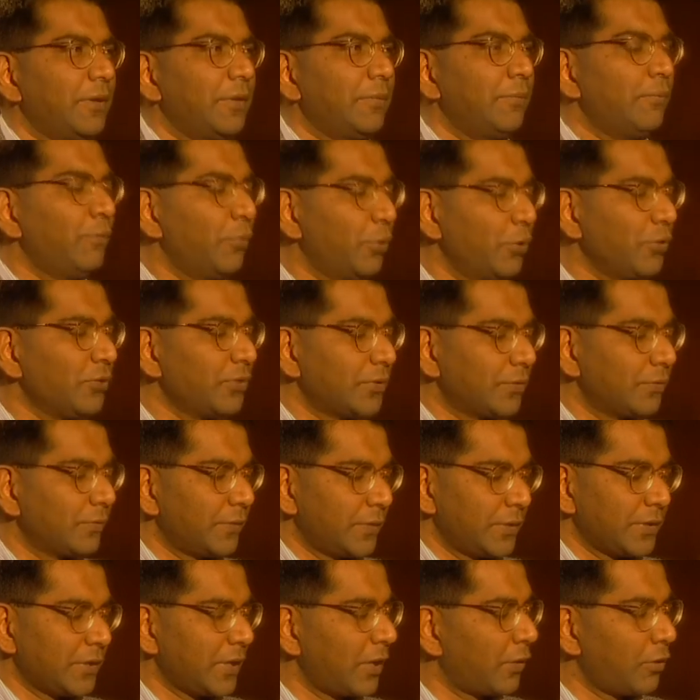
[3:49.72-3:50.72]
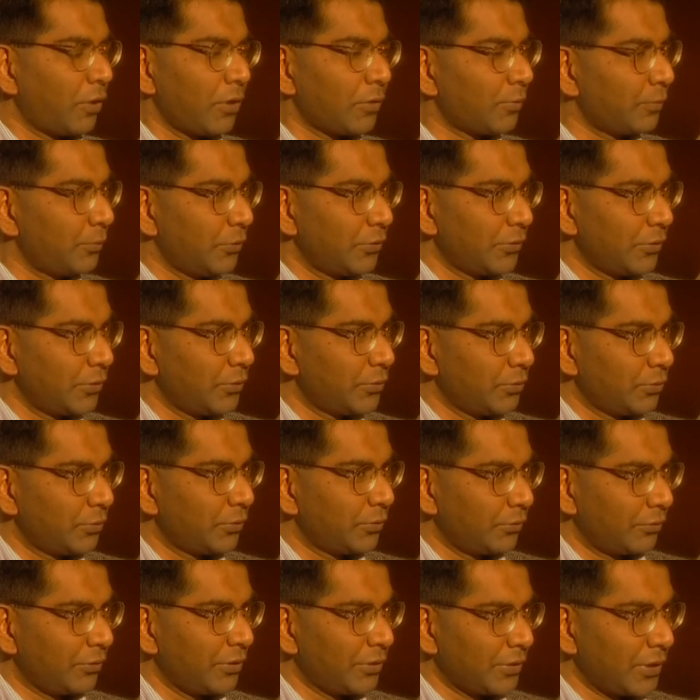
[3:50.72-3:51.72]
most of us are not more than two or
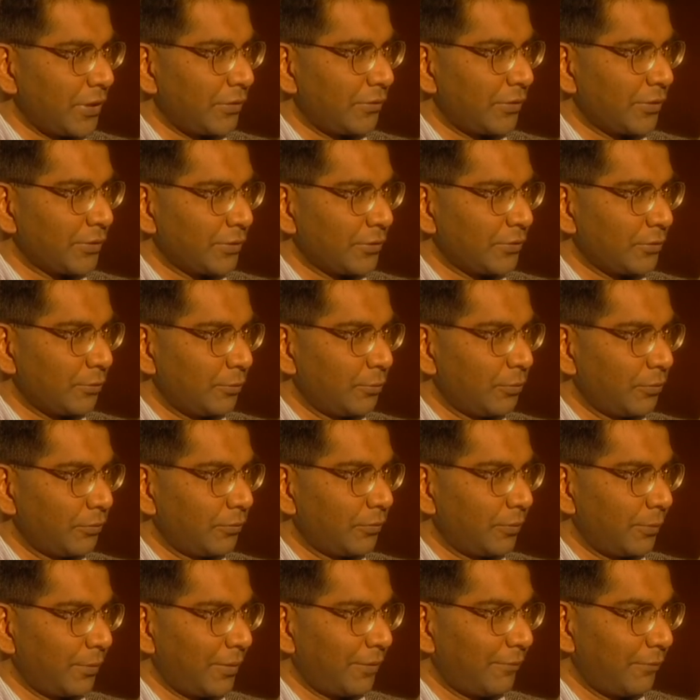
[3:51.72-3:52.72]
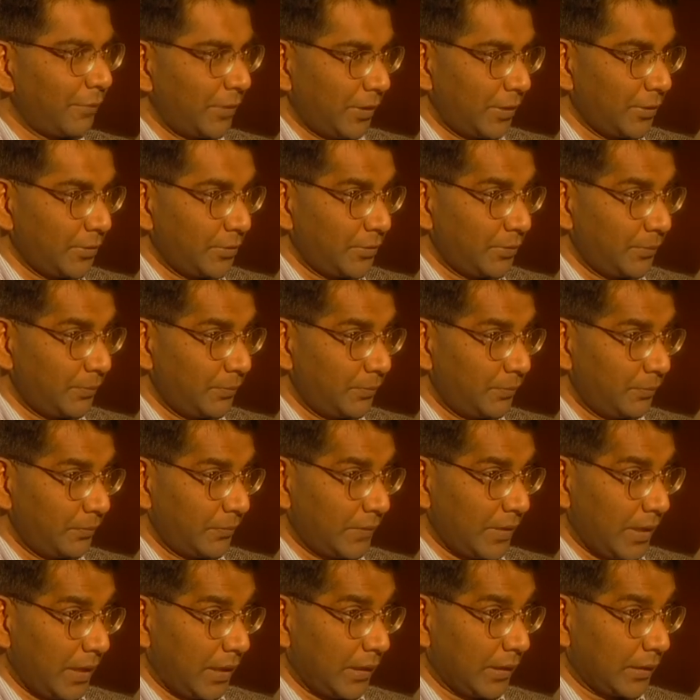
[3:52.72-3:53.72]
three generations removed from our village,
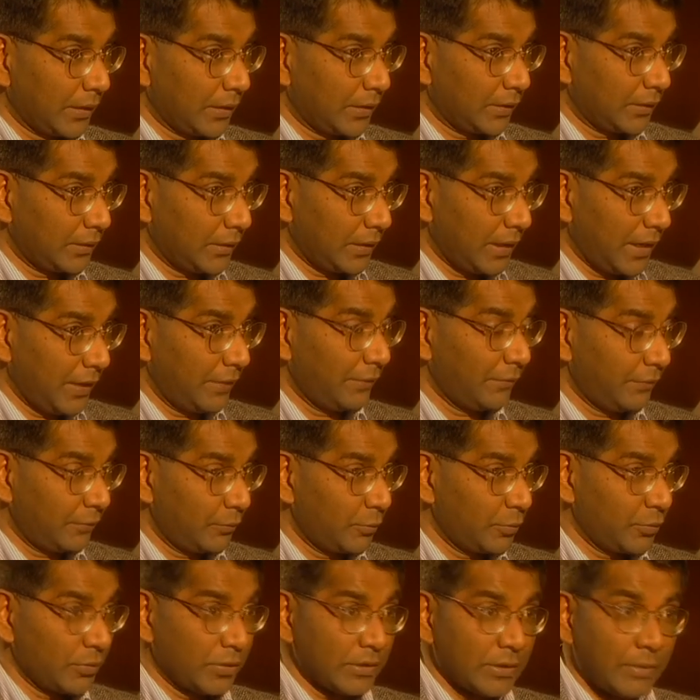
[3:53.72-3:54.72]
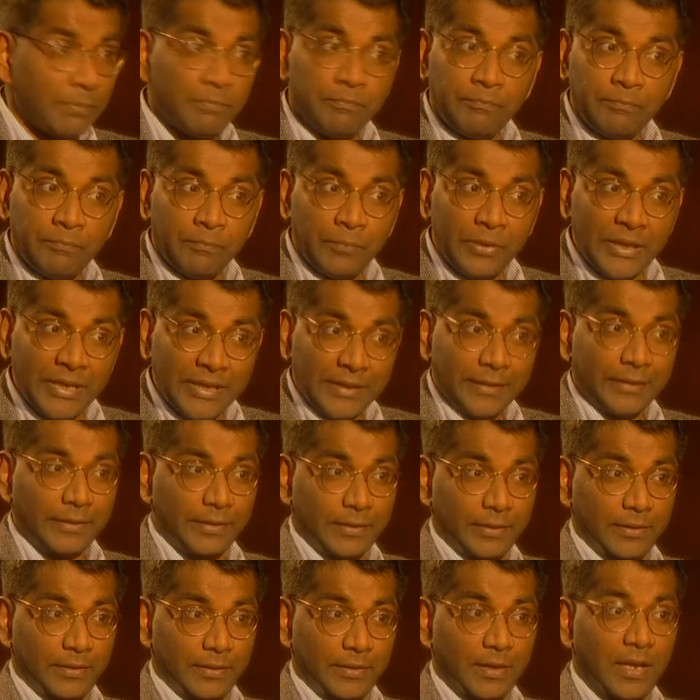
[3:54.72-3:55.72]
and a life which is
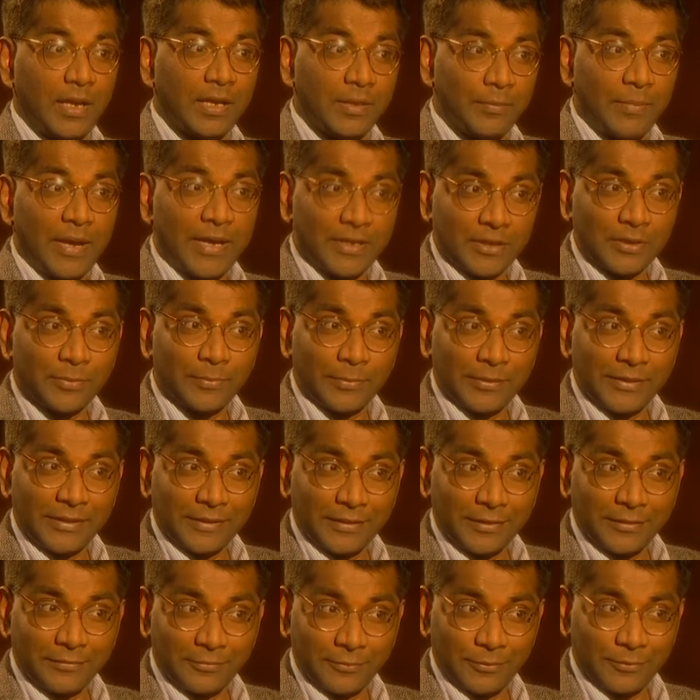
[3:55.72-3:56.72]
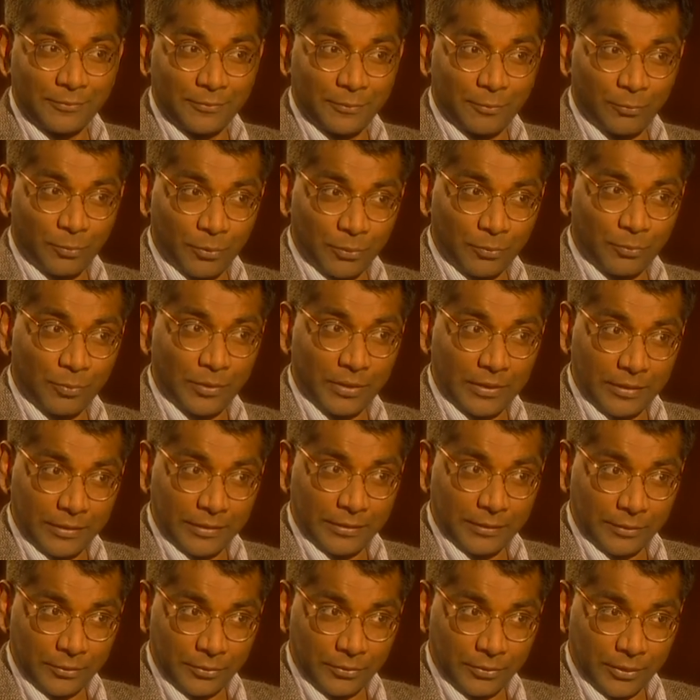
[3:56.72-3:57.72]
completely, unimaginably different from what we're
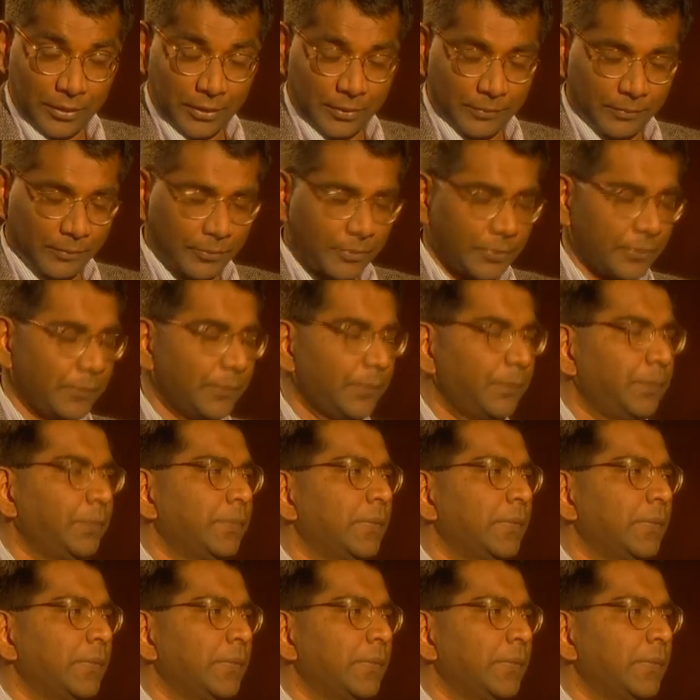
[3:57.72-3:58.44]
leading today, you know.